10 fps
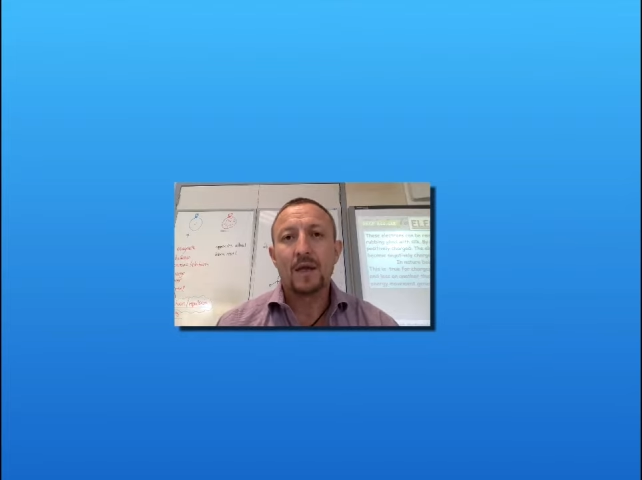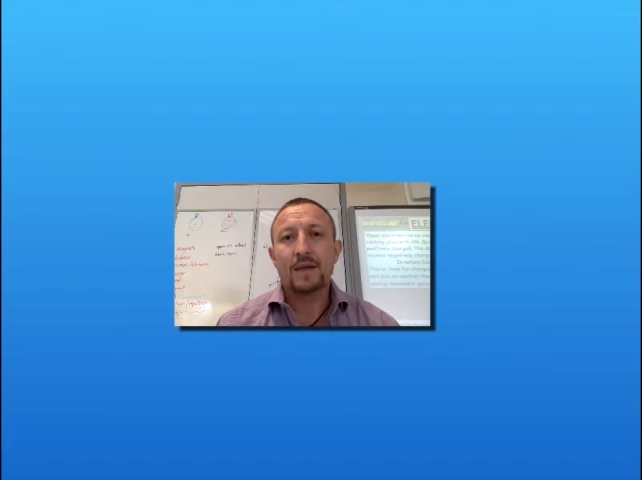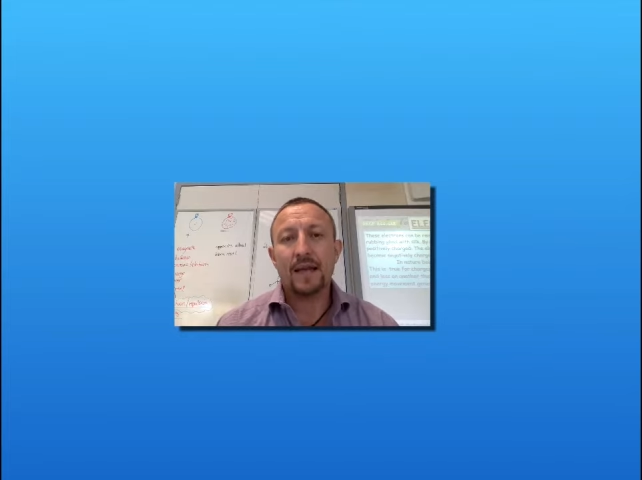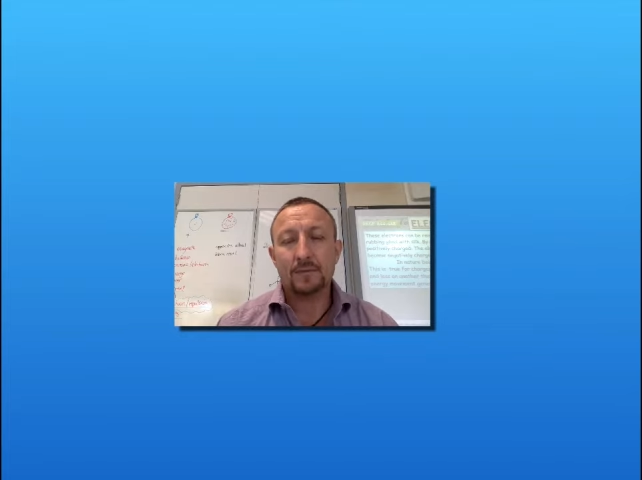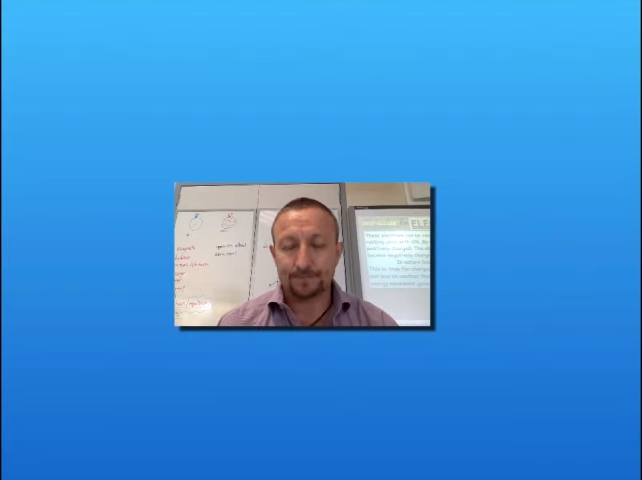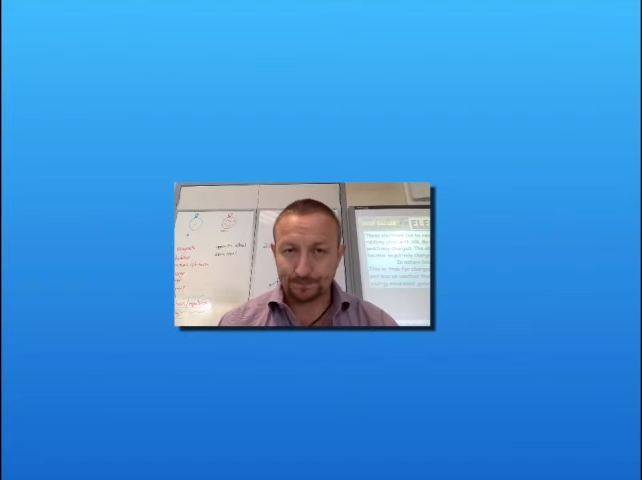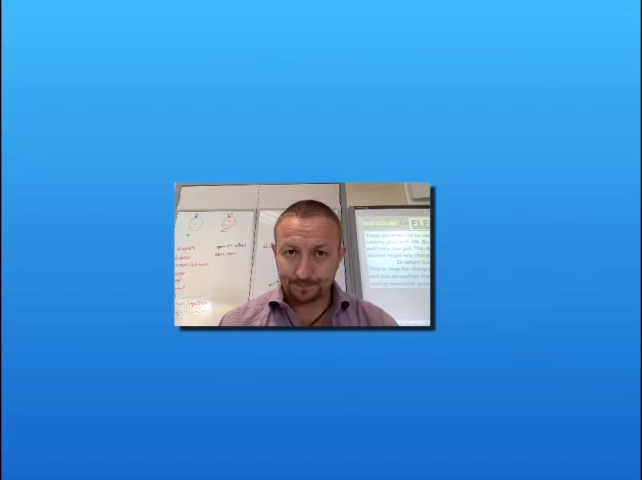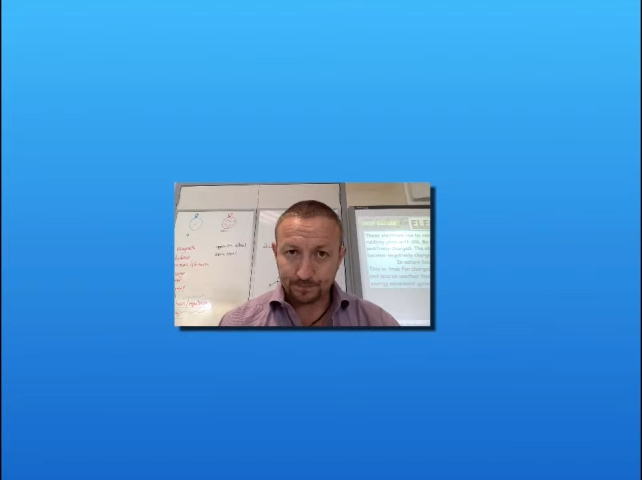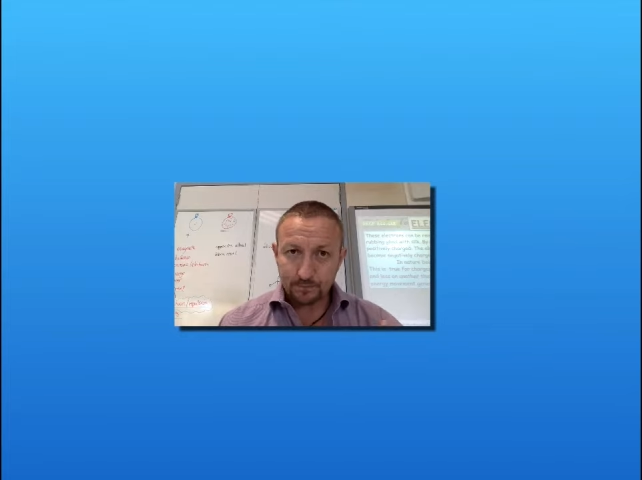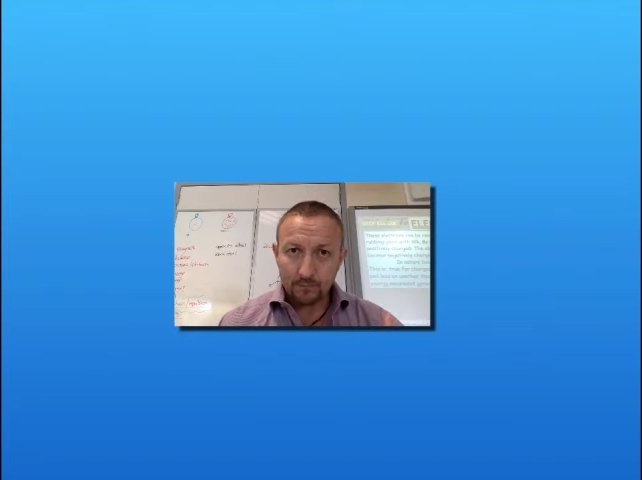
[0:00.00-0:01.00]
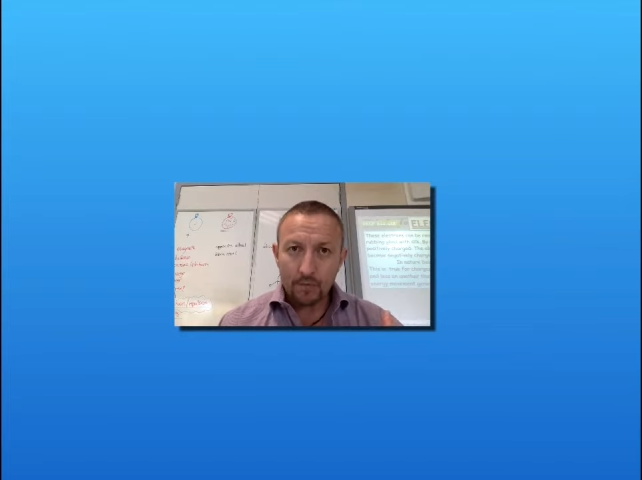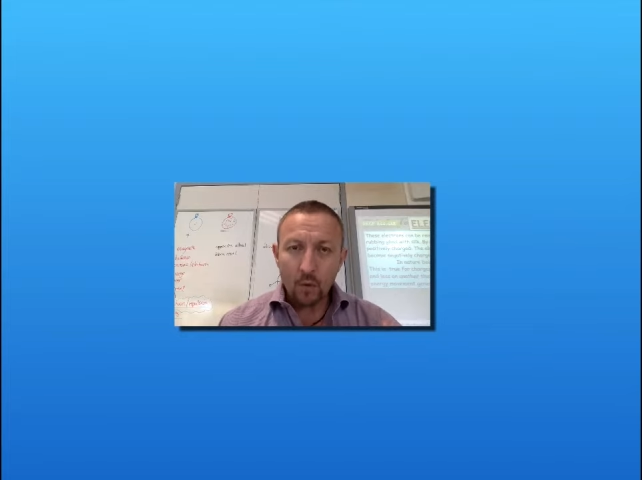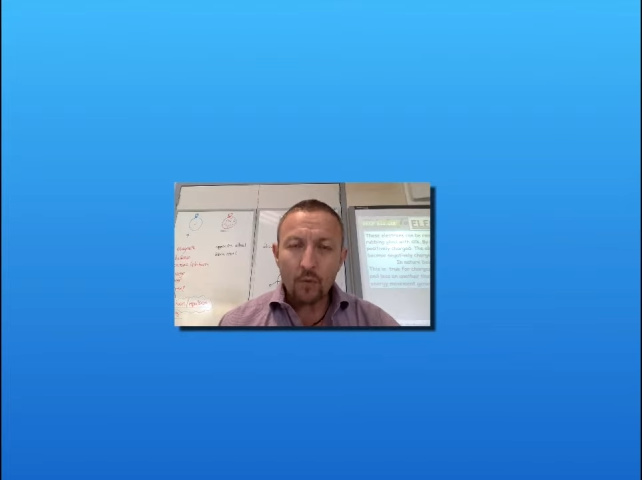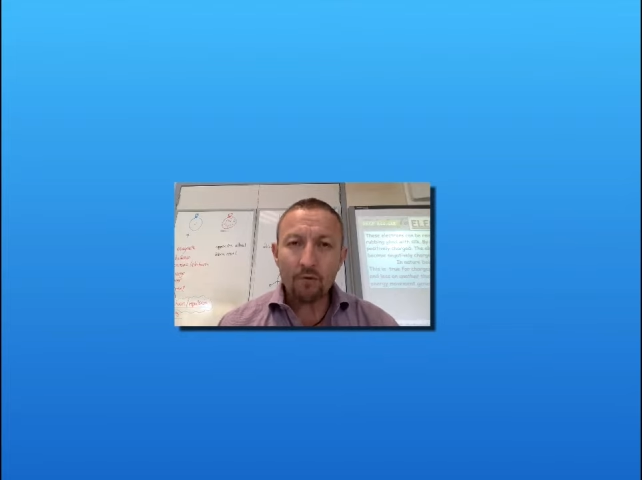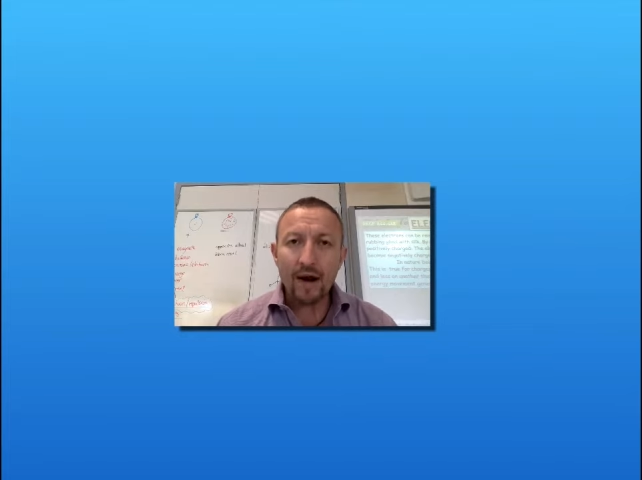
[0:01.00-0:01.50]
Now,
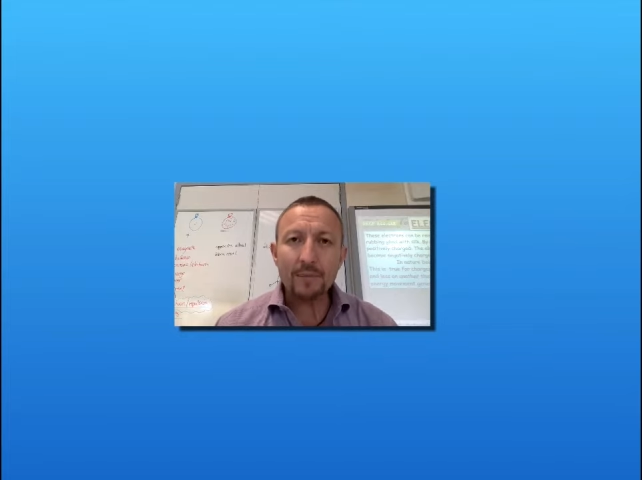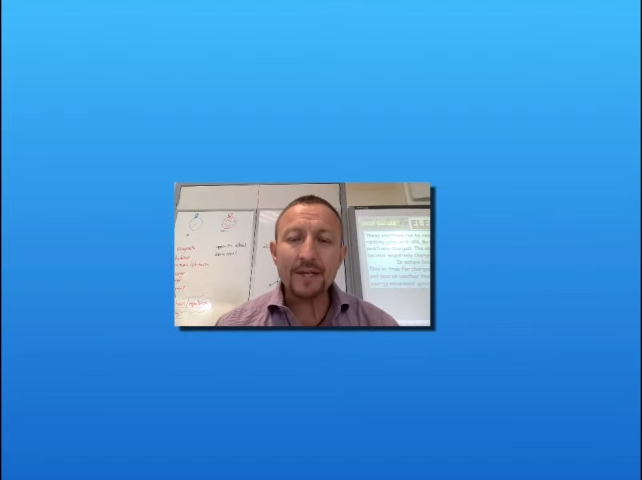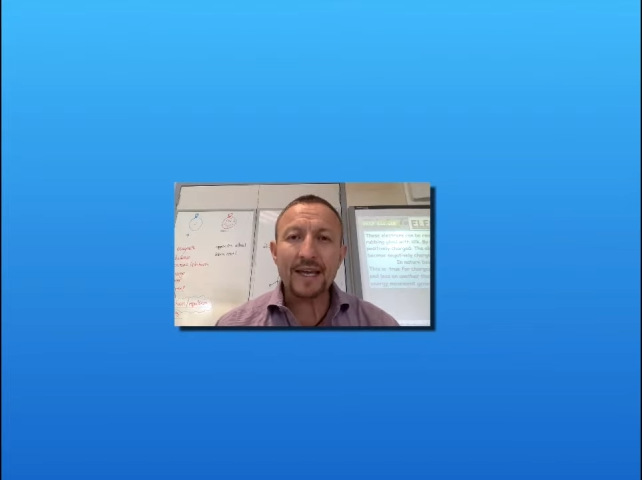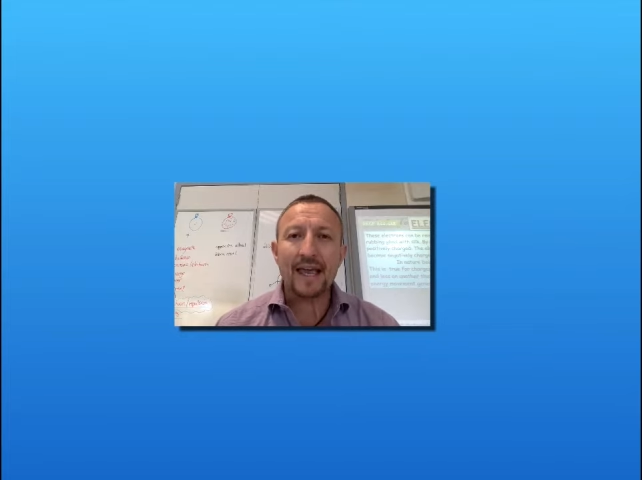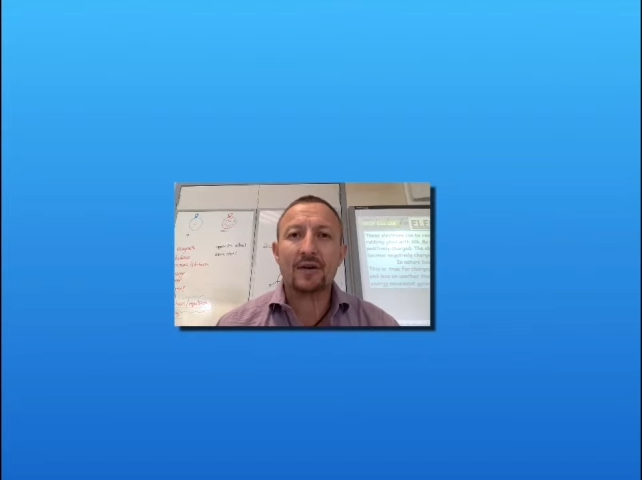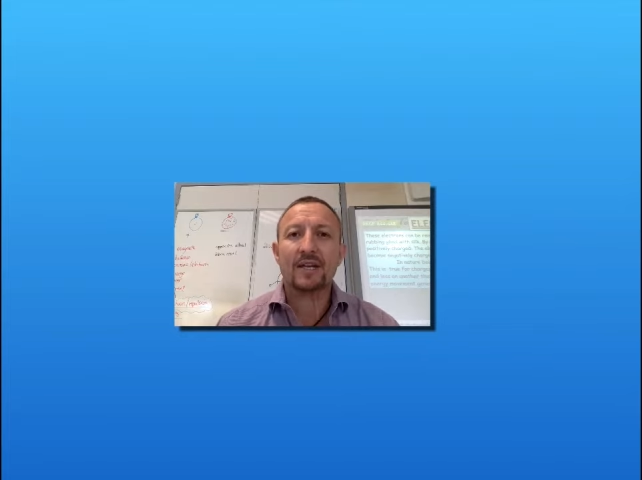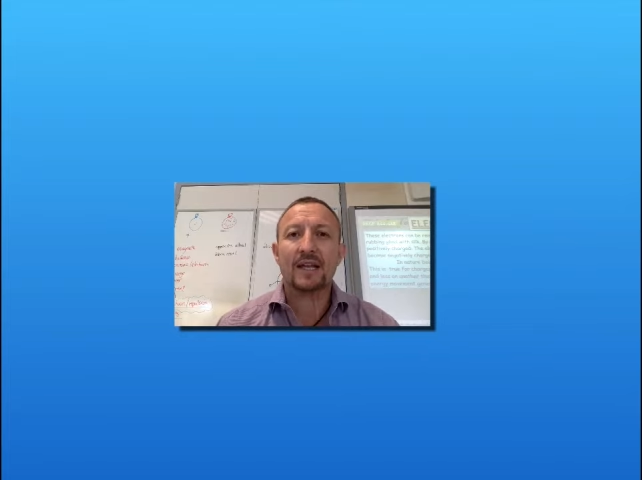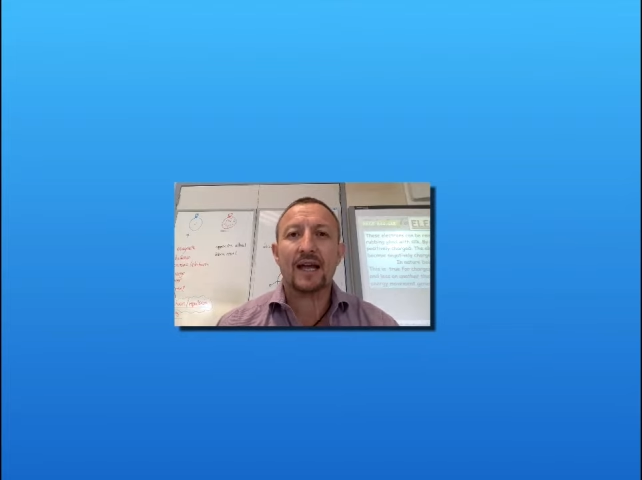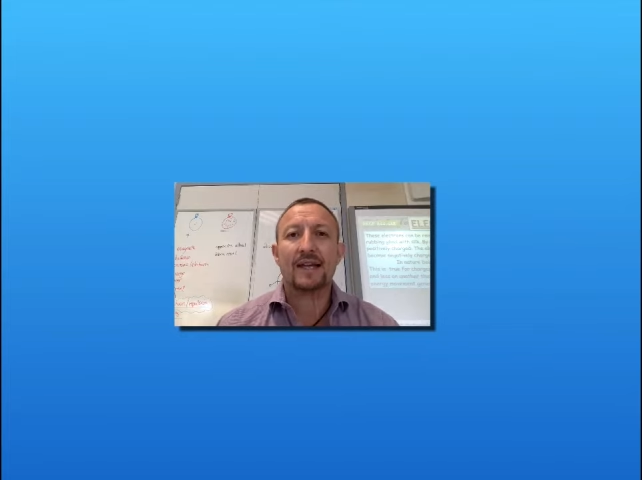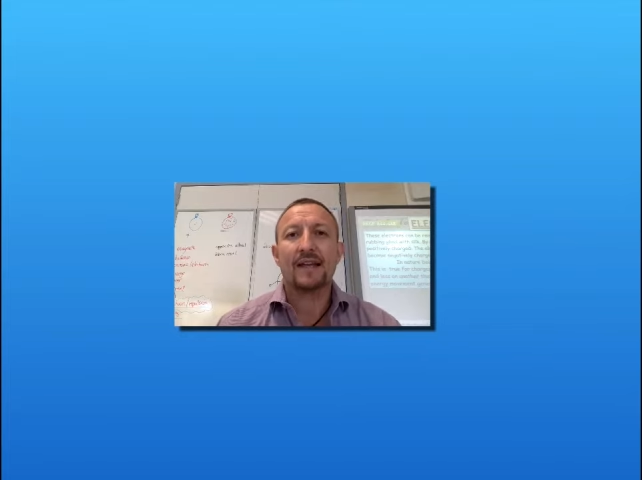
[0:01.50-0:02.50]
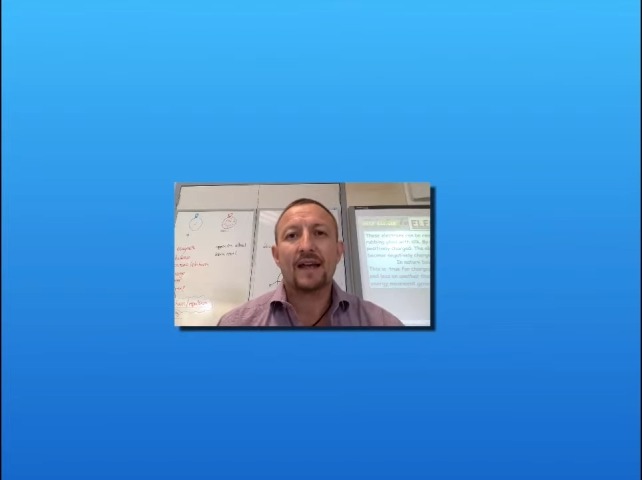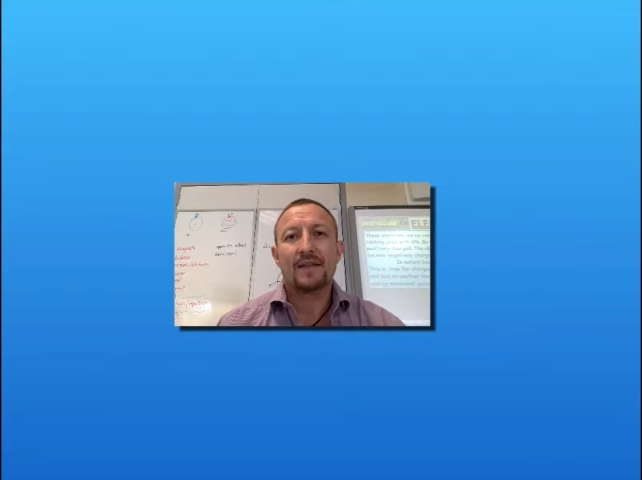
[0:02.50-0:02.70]
we were able to calculate